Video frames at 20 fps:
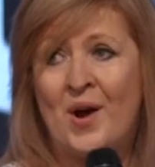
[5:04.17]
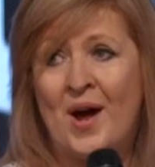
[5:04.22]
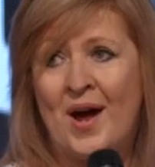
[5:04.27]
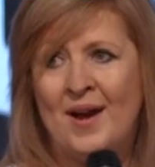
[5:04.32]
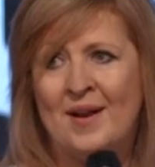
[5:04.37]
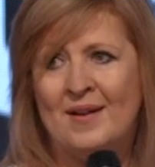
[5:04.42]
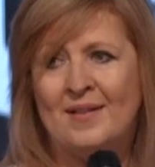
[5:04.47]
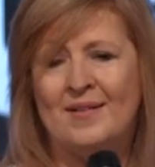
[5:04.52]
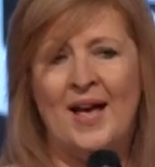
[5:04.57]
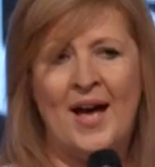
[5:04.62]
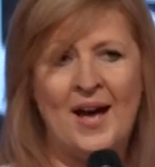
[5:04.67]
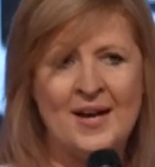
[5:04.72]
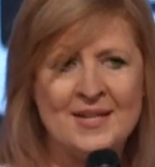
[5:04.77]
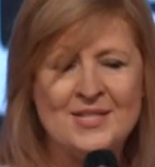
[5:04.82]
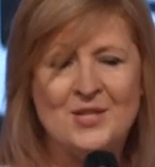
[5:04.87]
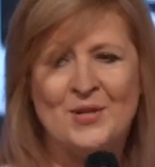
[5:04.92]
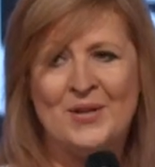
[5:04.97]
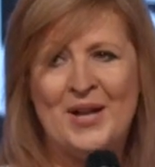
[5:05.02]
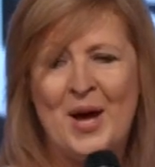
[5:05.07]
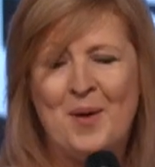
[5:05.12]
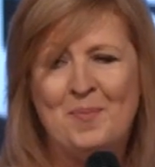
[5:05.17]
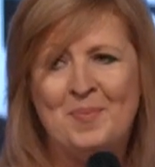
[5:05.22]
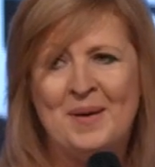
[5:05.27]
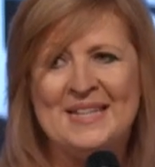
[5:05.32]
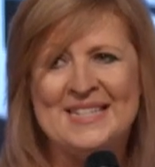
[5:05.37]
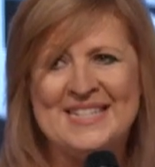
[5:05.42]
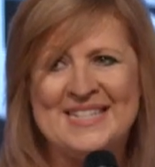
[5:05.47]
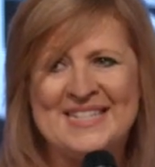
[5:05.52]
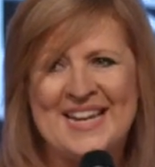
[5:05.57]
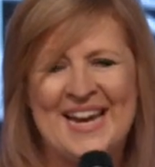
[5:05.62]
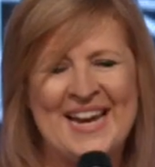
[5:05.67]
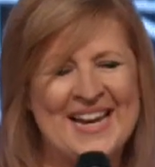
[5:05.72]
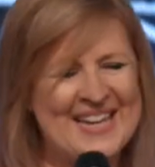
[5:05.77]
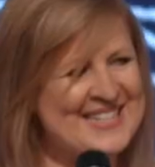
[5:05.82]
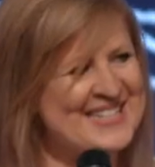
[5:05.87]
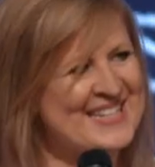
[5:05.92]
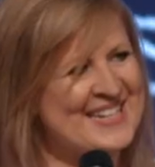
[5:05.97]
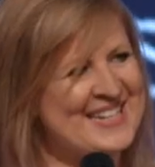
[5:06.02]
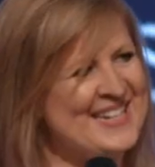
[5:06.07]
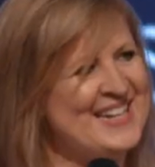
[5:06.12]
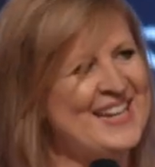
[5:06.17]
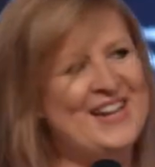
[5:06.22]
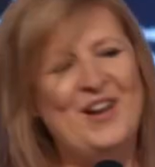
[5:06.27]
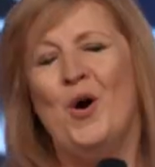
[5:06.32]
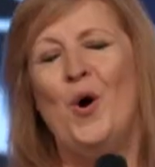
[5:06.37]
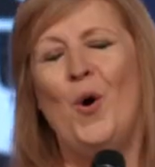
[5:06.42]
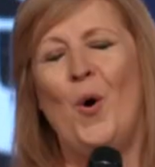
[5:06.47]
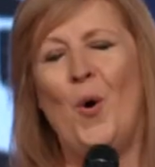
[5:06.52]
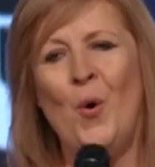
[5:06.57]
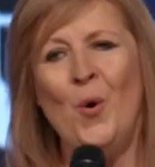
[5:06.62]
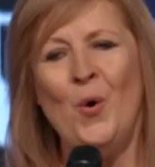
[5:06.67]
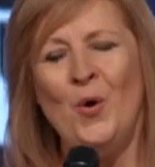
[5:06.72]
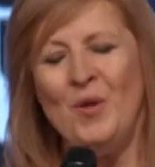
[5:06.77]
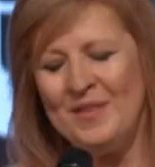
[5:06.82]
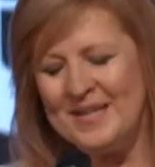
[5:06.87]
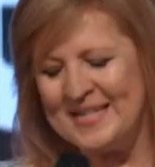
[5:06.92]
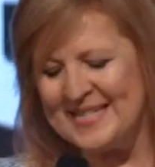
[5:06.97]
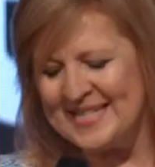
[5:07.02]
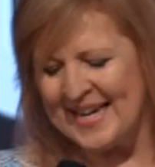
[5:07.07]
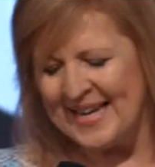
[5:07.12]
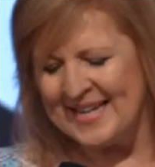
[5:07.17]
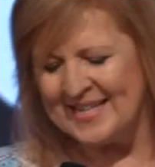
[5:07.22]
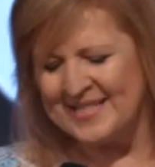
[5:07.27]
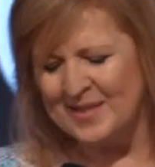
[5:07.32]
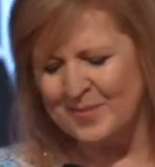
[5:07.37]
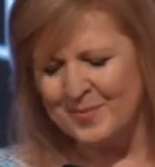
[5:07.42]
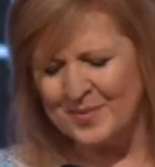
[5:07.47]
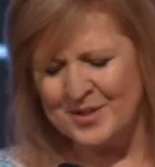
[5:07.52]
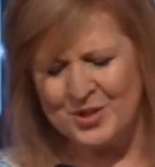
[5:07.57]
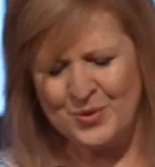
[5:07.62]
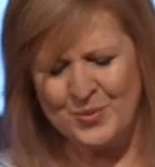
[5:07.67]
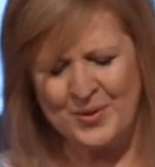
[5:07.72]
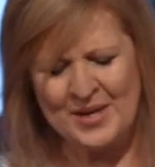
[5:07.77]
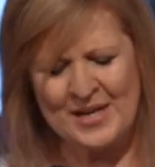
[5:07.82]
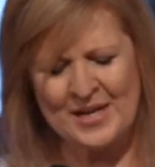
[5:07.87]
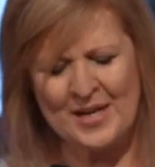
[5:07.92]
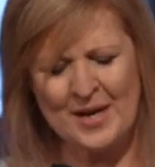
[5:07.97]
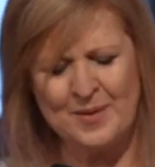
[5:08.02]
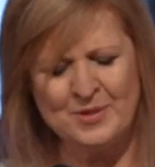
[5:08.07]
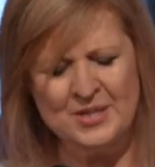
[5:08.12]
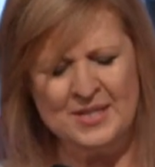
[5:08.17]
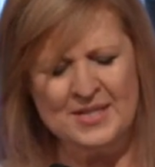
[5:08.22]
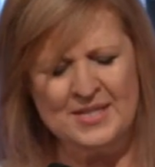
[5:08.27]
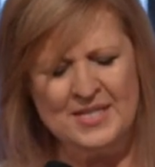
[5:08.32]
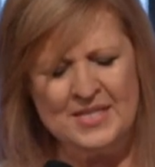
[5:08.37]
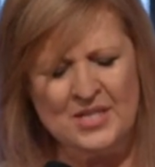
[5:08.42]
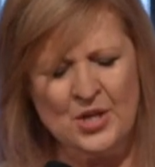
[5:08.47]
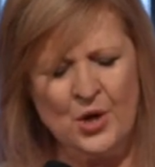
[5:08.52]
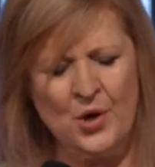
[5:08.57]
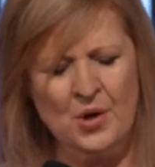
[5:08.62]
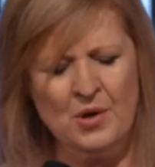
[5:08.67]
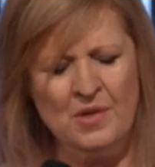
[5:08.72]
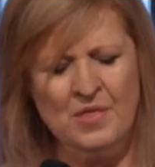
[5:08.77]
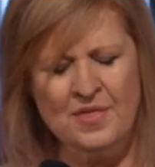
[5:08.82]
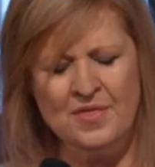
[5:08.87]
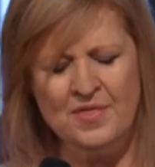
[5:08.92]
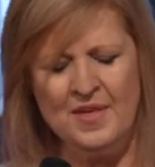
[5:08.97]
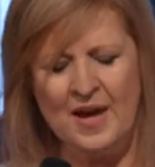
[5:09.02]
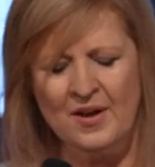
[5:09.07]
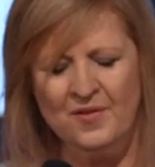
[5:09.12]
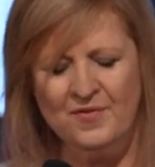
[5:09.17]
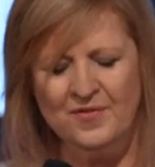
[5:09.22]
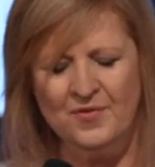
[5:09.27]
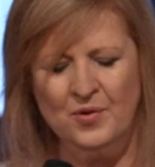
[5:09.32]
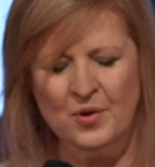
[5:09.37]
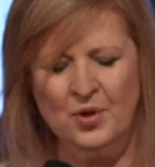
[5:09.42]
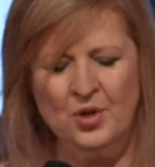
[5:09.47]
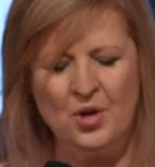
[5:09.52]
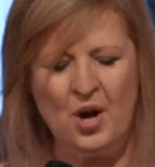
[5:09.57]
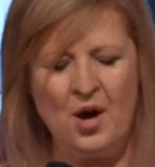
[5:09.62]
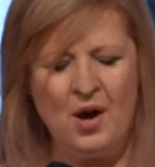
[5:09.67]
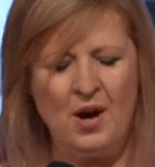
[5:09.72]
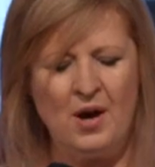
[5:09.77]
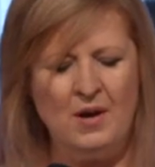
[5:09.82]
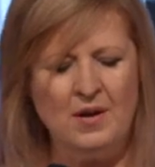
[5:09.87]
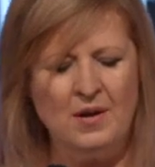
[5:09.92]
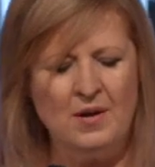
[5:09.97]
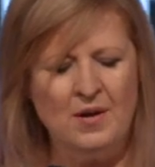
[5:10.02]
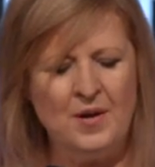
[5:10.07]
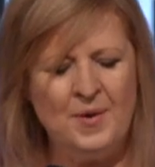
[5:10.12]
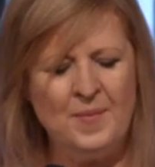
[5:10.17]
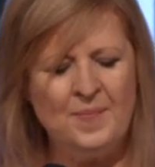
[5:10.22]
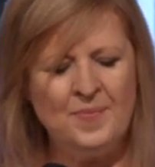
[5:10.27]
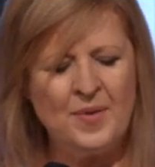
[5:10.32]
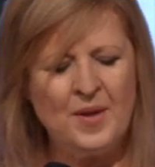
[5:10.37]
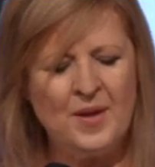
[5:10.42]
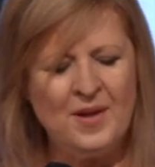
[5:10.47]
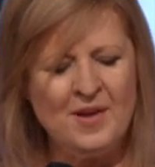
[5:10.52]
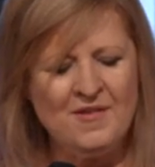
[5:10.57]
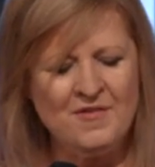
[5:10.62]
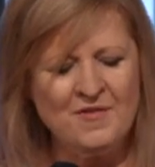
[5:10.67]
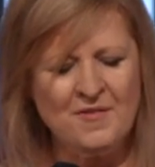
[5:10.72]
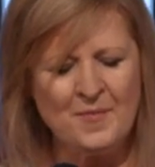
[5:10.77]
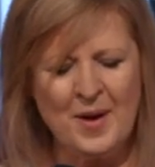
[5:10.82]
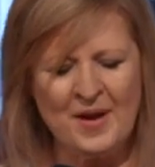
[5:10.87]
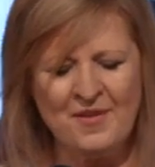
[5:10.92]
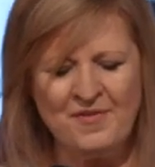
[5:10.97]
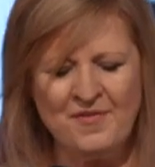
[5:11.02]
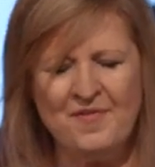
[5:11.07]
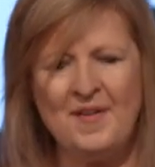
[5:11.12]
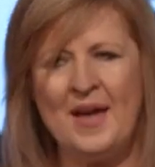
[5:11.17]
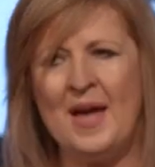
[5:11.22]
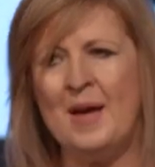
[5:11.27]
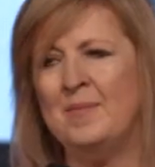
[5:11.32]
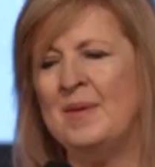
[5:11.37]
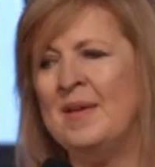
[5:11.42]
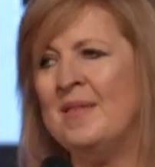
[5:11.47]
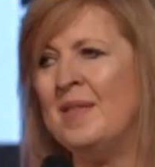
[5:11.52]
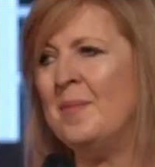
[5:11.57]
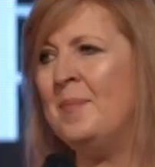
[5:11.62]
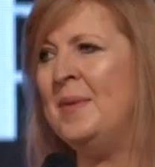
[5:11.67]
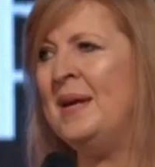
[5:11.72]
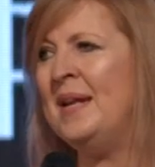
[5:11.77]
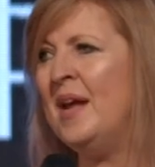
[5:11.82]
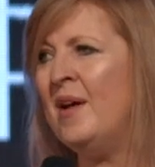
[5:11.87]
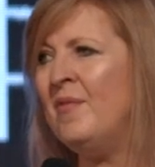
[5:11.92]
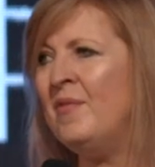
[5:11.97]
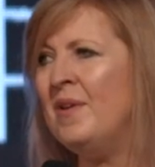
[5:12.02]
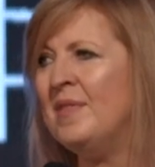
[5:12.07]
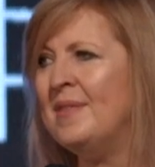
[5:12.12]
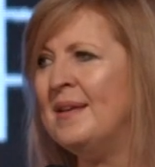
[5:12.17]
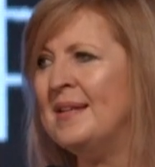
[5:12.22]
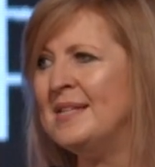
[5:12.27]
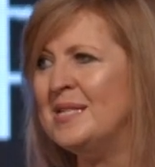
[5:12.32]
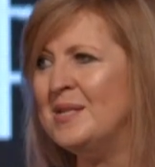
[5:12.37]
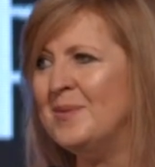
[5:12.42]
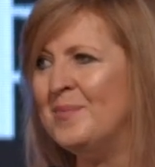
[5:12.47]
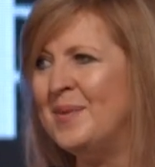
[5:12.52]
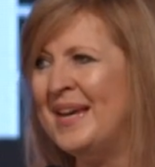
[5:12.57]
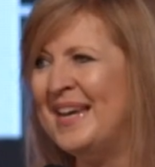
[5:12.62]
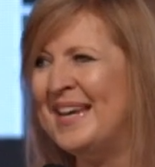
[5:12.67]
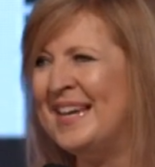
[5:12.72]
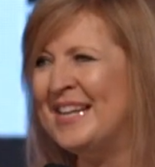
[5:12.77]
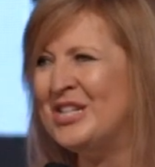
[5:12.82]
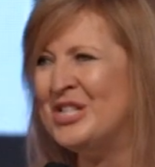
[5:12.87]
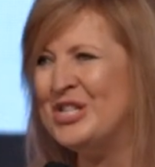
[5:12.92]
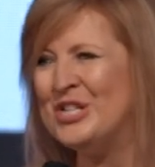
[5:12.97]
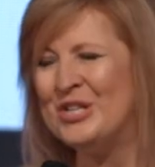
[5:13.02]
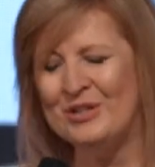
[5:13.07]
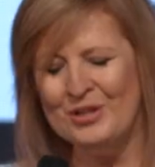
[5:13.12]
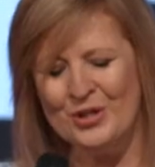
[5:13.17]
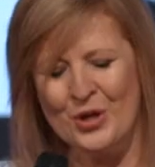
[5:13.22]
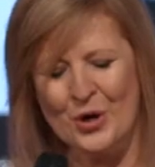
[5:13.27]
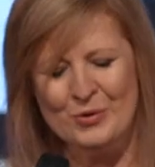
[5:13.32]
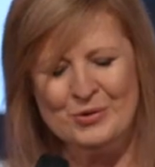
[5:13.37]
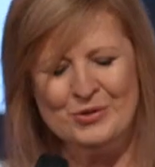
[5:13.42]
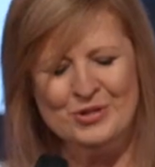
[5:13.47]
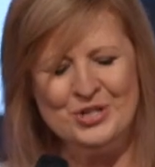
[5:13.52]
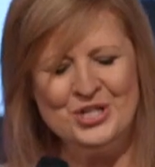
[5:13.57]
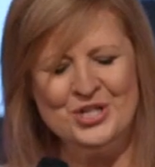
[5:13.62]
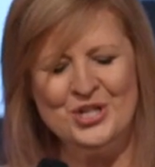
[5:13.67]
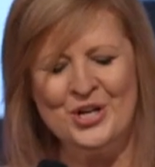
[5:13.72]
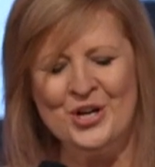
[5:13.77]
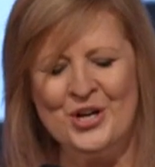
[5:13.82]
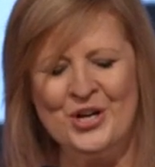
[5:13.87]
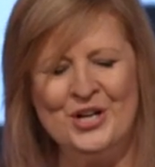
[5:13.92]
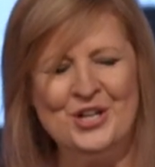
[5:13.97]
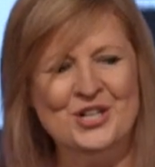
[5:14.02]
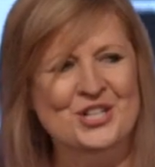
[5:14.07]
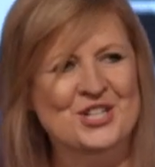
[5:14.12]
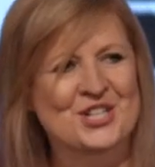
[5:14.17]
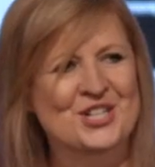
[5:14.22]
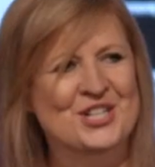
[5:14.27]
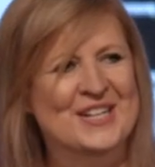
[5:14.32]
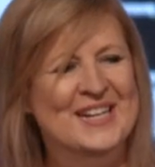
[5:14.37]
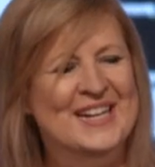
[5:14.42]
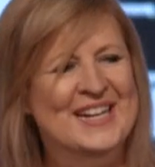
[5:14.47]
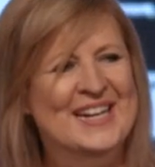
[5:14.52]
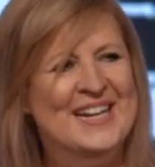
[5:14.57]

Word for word: right? Us on our best days and all the days in between. I'm just so thankful to God for my family that mean everything to me and to local church.